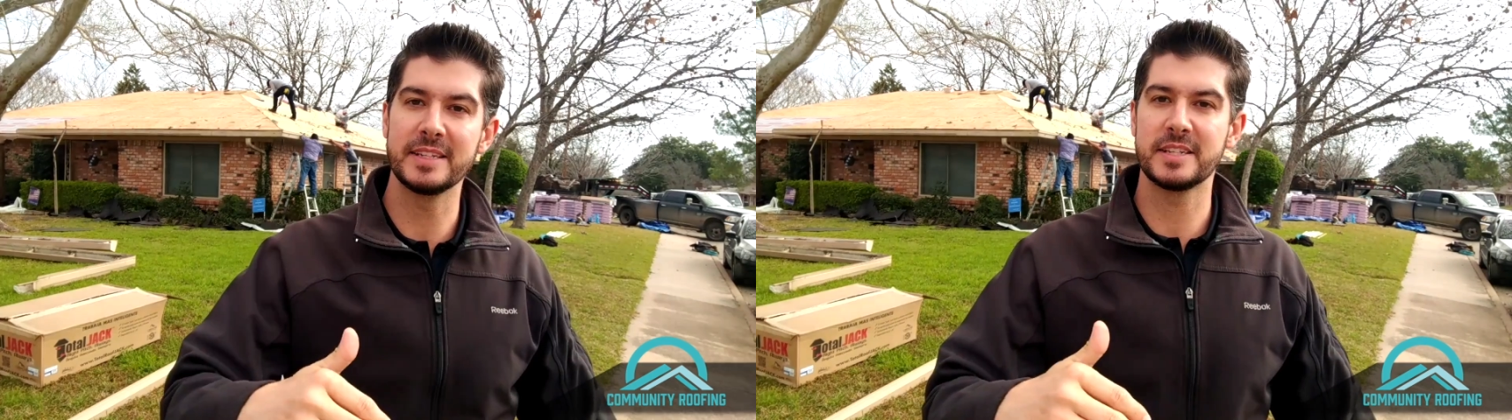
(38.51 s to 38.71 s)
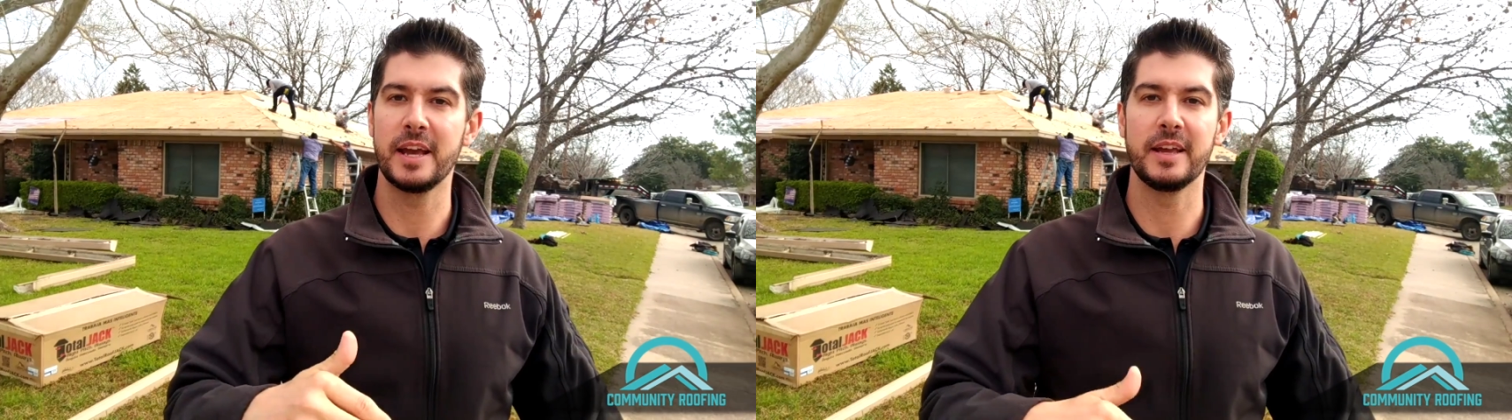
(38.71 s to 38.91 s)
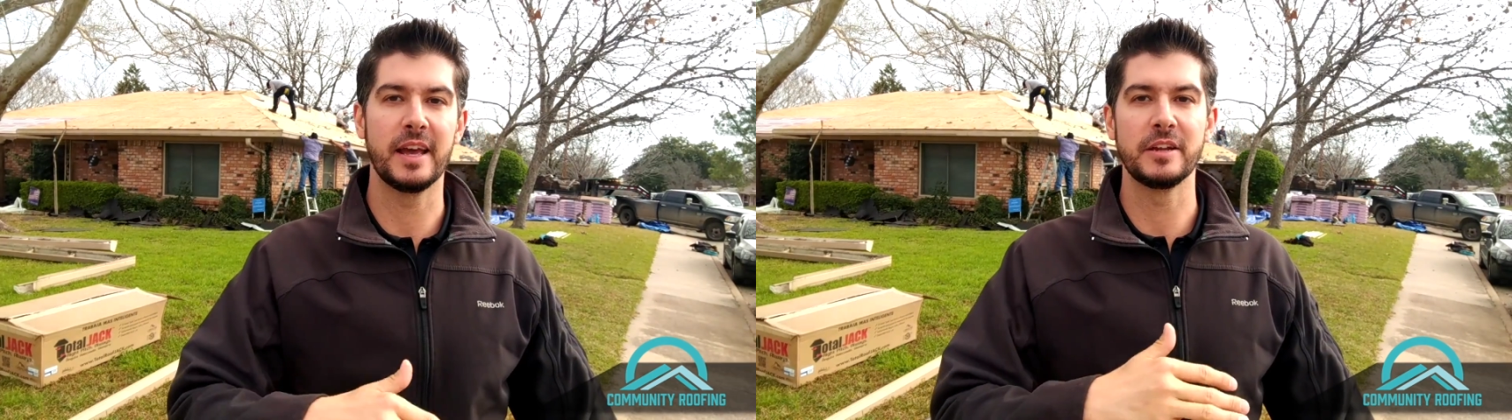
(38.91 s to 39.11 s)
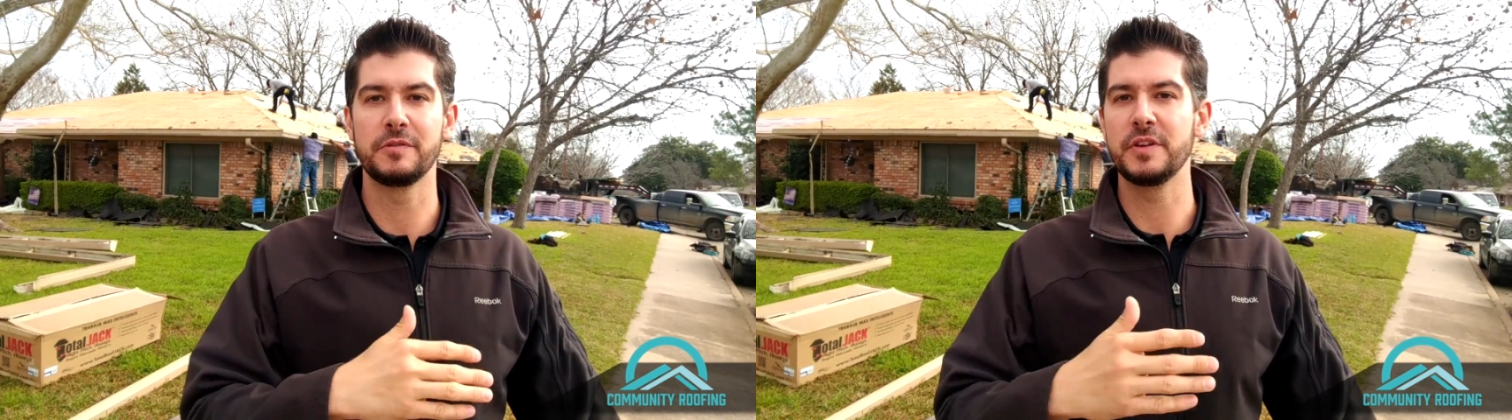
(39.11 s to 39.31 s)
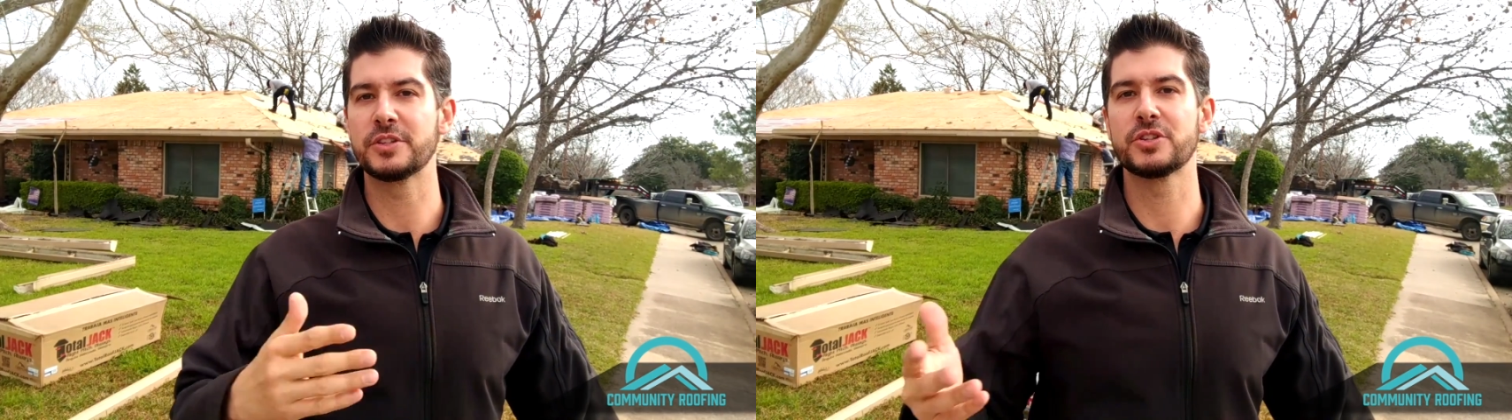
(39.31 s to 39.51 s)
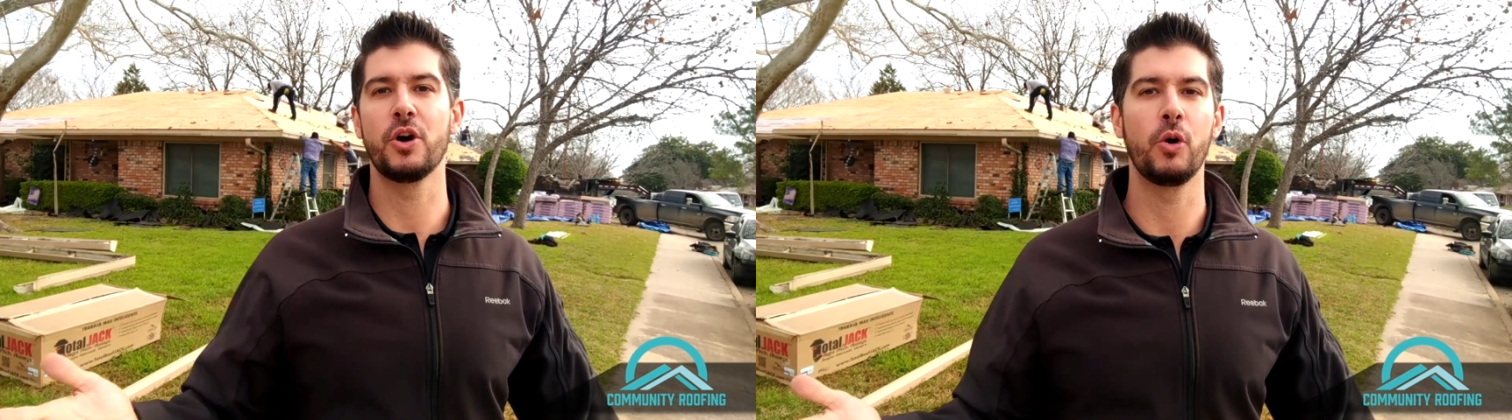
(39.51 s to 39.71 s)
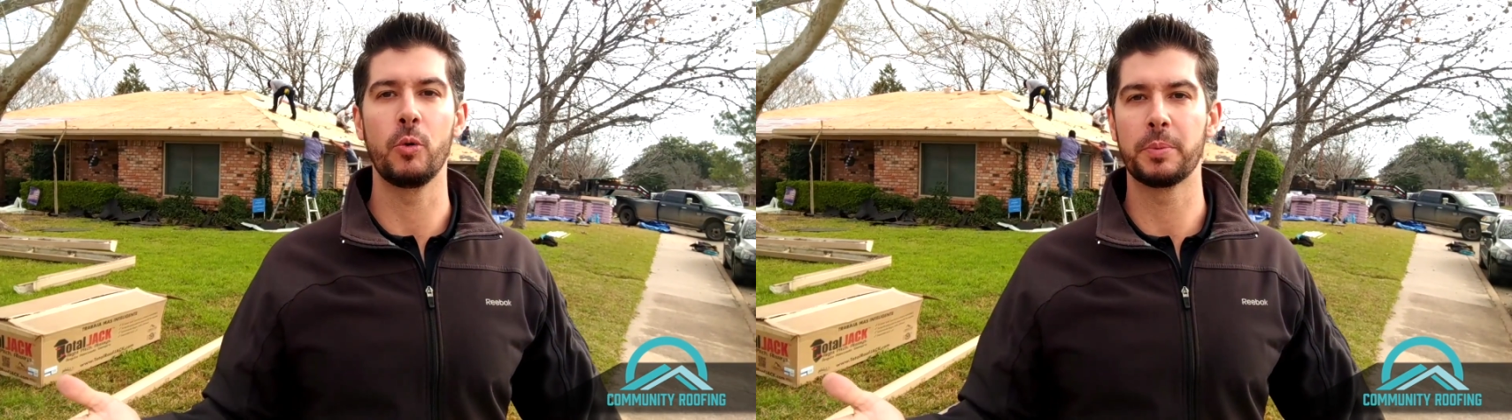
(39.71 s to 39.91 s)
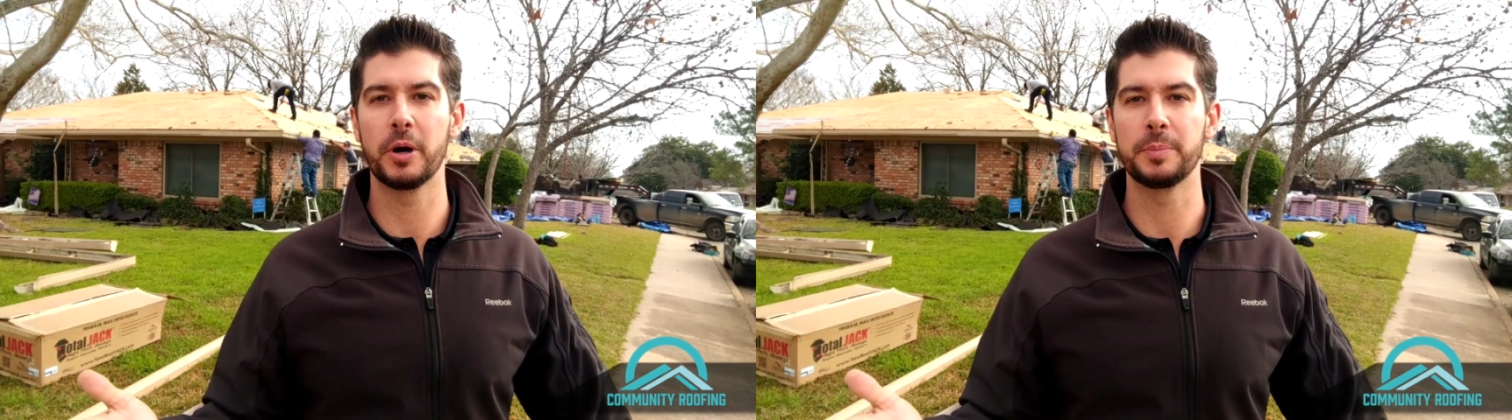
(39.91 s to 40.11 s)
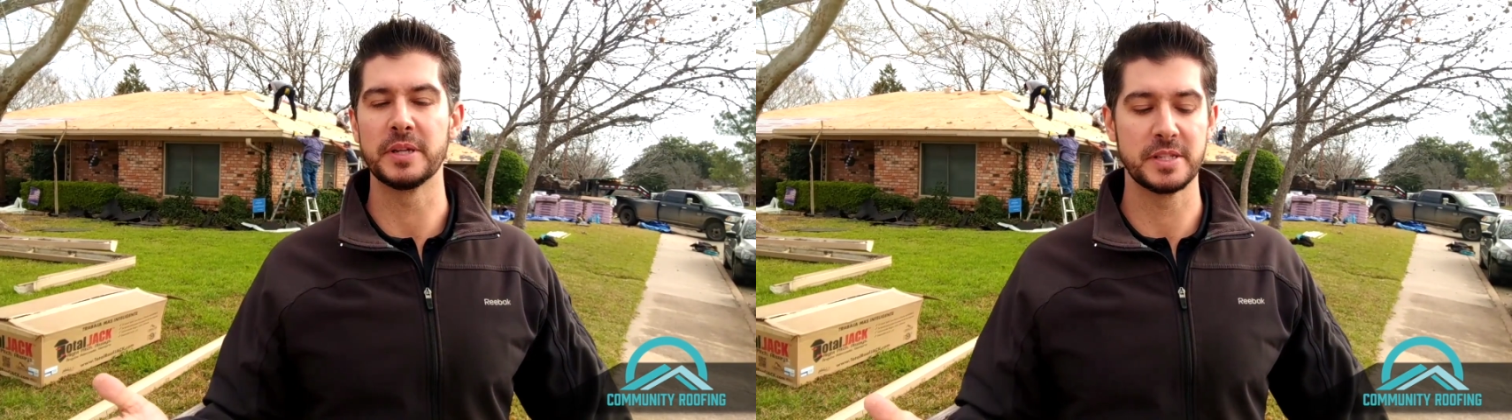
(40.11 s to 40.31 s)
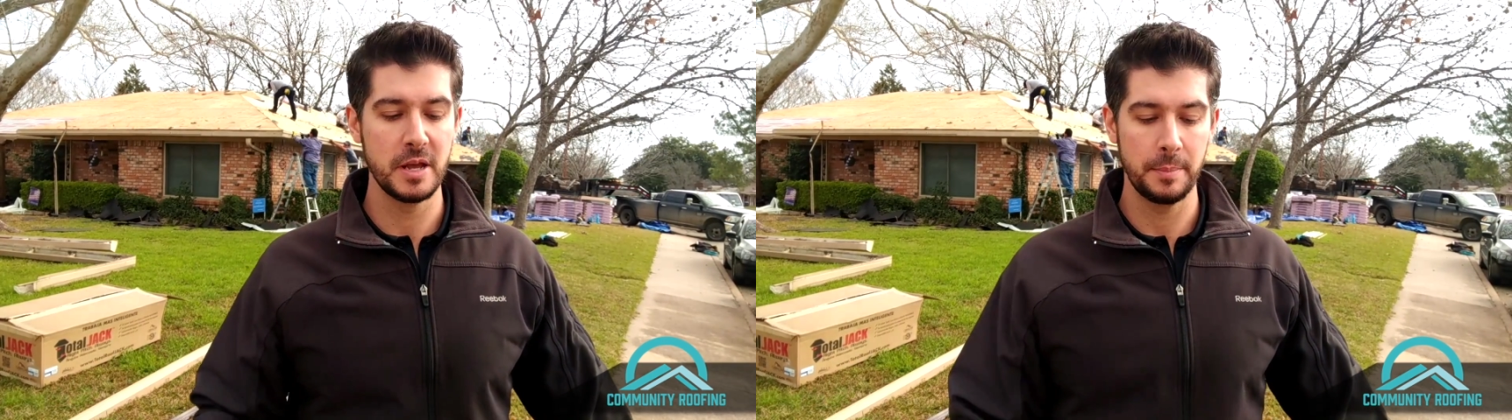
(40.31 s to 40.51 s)
intake and defeats the whole
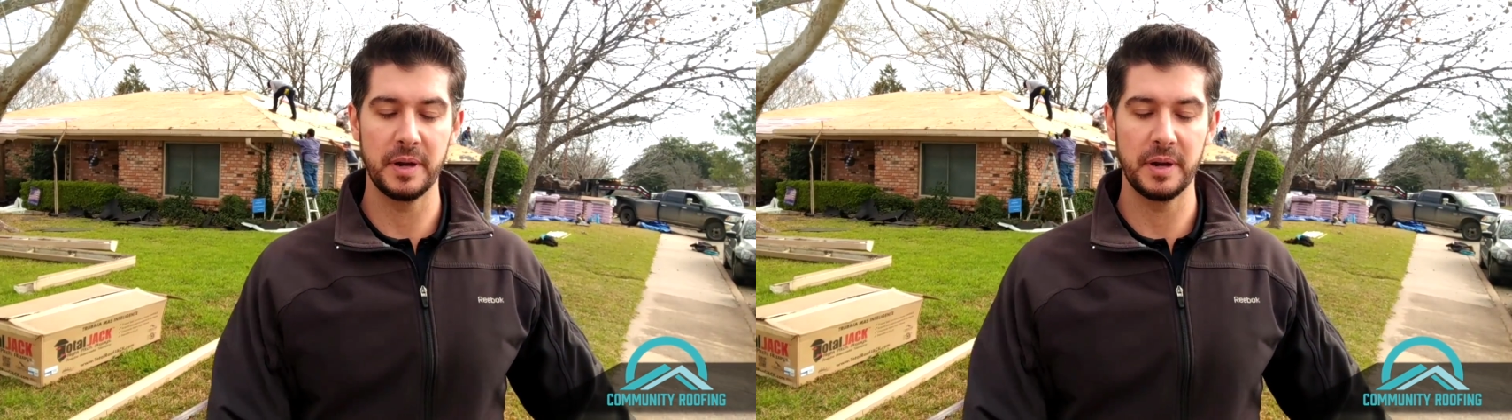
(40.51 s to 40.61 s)
purpose.